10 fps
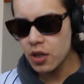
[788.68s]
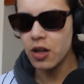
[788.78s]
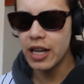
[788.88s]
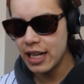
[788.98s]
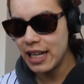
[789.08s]

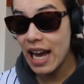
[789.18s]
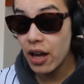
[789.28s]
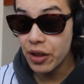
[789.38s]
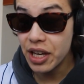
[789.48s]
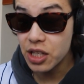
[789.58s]
Okay,
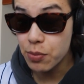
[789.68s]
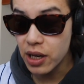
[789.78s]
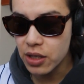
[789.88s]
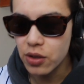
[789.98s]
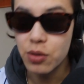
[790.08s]
now the
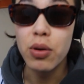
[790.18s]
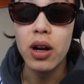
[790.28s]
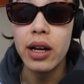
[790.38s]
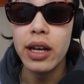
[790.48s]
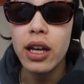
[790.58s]
espresso's
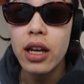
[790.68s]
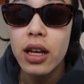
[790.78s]
probably